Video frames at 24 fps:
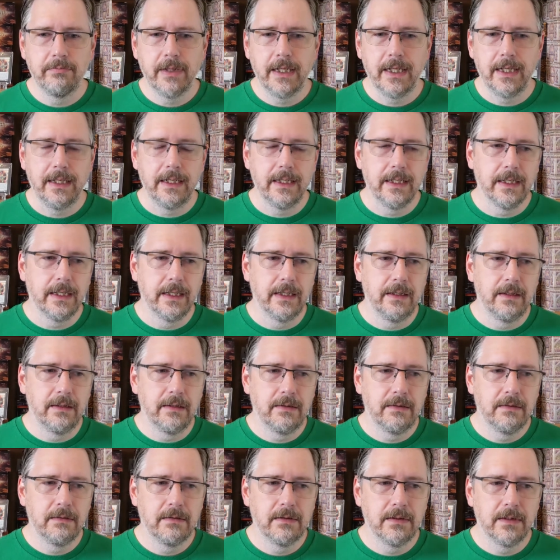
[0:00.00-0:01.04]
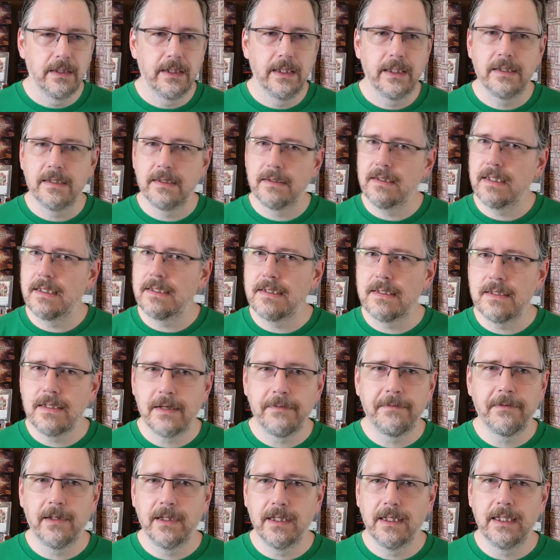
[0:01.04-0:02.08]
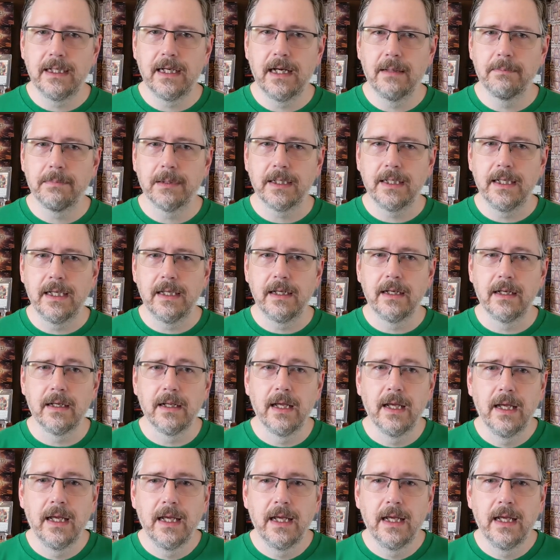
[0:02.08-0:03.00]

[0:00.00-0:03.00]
and it's definitely complicated.